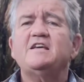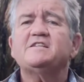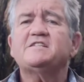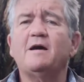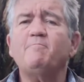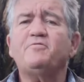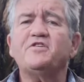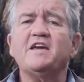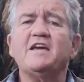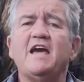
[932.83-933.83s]

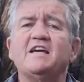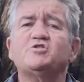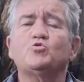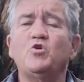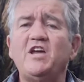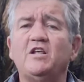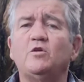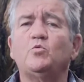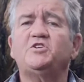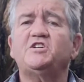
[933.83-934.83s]
something as
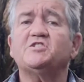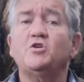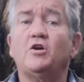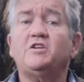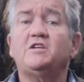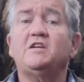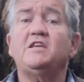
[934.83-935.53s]
real which has not